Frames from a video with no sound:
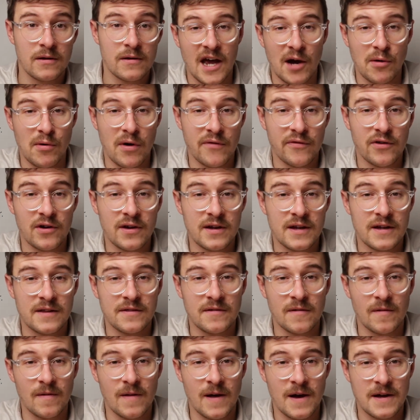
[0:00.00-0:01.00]
However, in
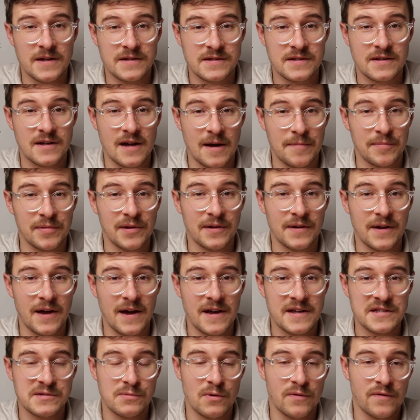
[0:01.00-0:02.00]
the last couple of
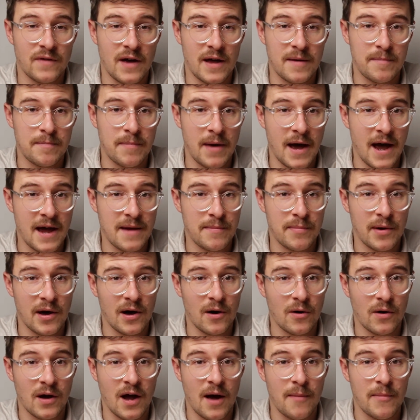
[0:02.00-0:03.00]
days, we've had
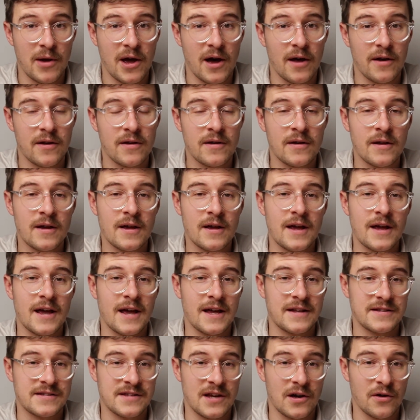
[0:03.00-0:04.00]
PayPal come out
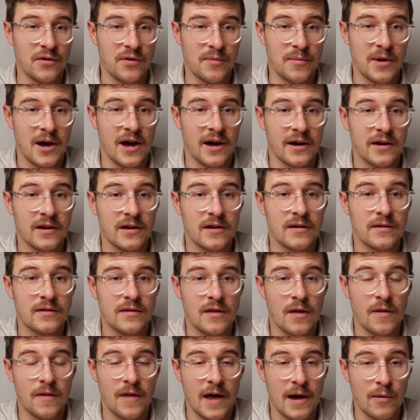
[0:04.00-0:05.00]
and tell the market
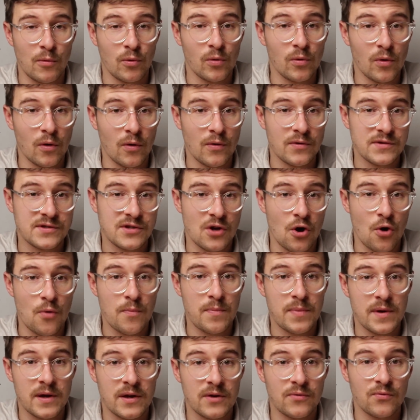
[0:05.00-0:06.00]
that they will also
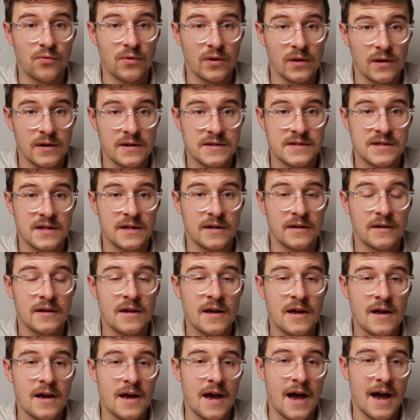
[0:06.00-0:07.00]
be releasing
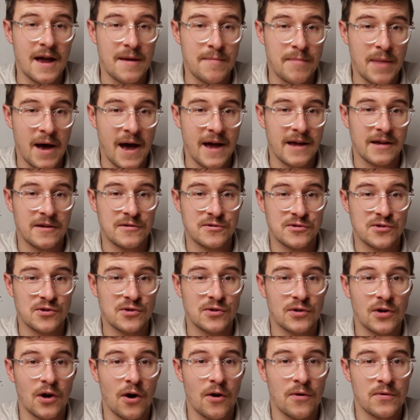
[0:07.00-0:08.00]
a
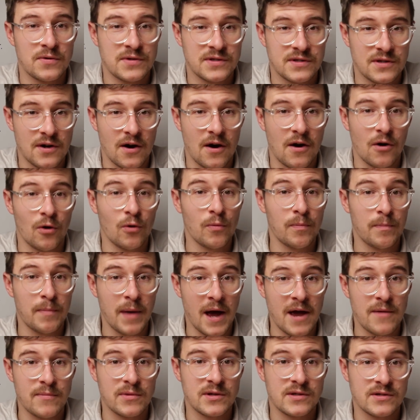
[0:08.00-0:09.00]
pay-as-you-go style
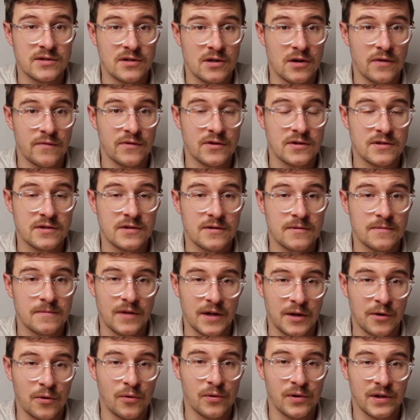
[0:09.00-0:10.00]
payment service.
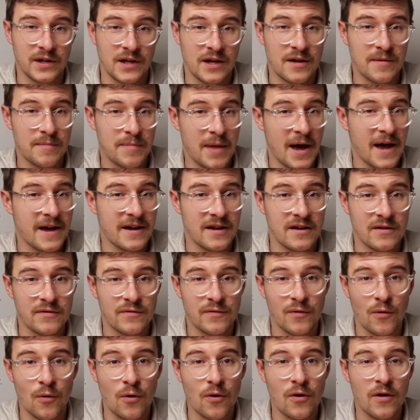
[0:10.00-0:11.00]
They're calling it Pay in
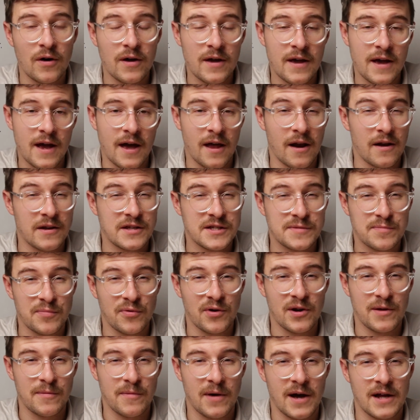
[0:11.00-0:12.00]
4, and it's
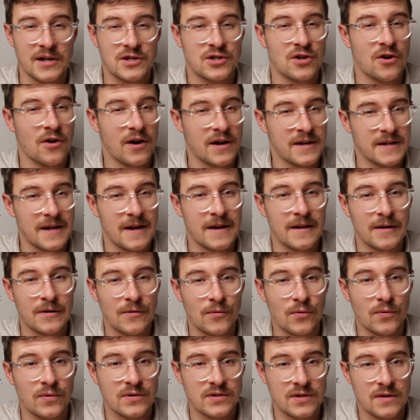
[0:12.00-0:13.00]
pretty much
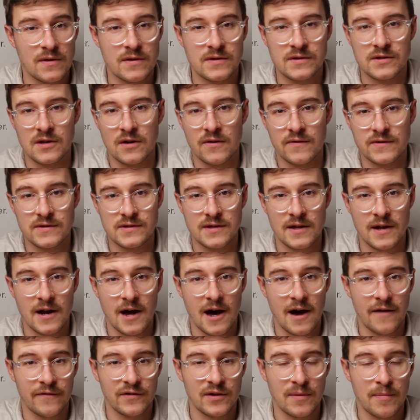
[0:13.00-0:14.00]
identical to the service that
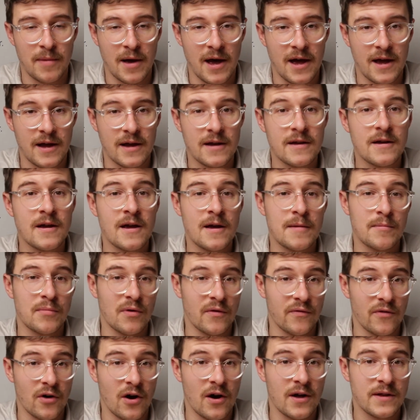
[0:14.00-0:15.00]
Afterpay
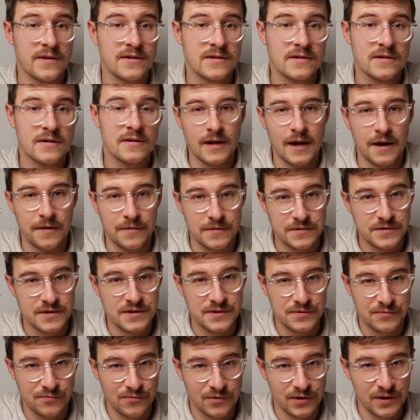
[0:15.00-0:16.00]
provides. Now, this
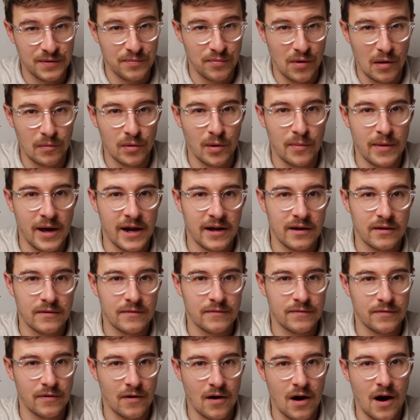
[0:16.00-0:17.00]
is really
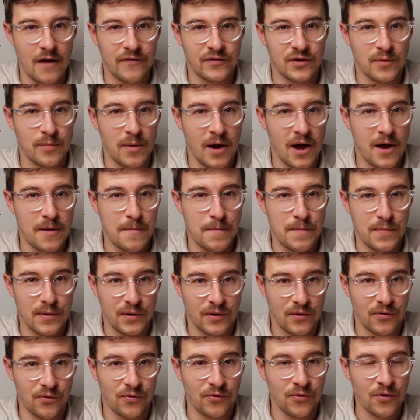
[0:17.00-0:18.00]
problematic for Afterpay
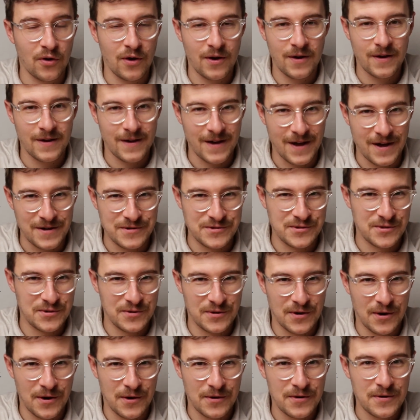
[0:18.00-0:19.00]
because, as you
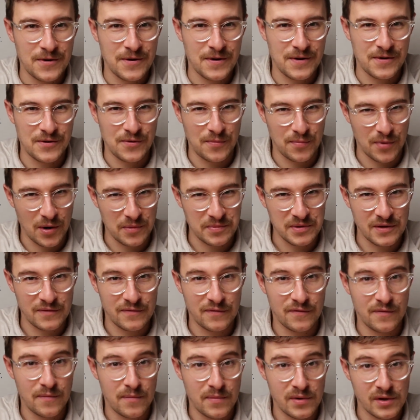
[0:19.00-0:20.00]
know, you're probably
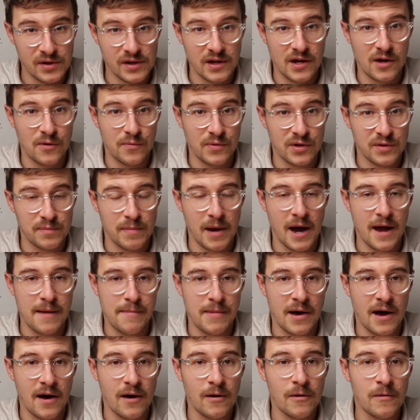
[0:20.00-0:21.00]
familiar with
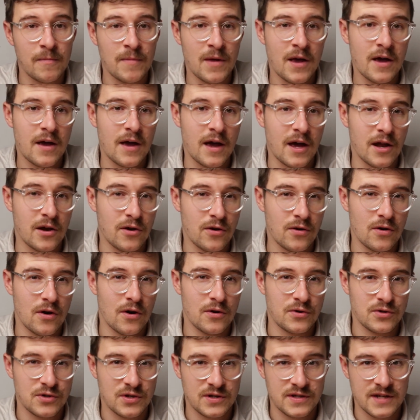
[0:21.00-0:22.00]
PayPal and
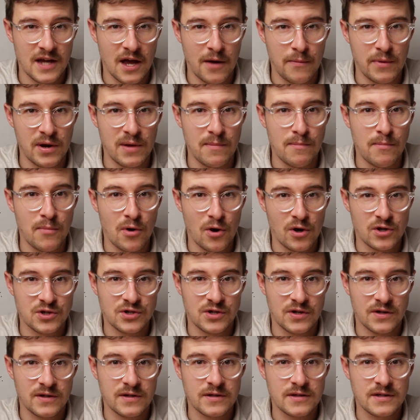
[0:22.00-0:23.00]
know just how many
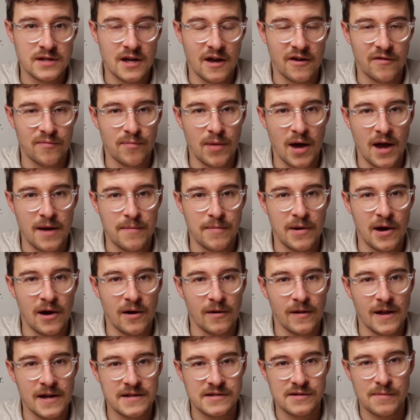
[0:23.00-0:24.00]
merchants have
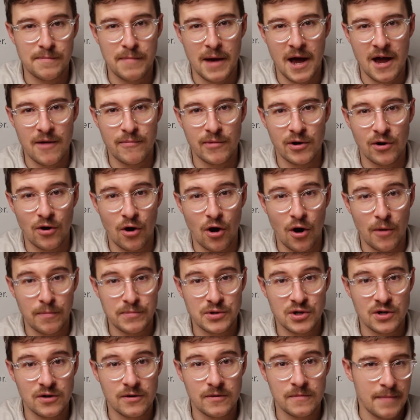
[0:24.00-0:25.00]
PayPal as a payment
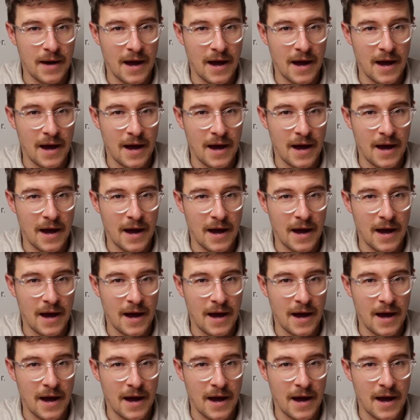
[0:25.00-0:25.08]
option.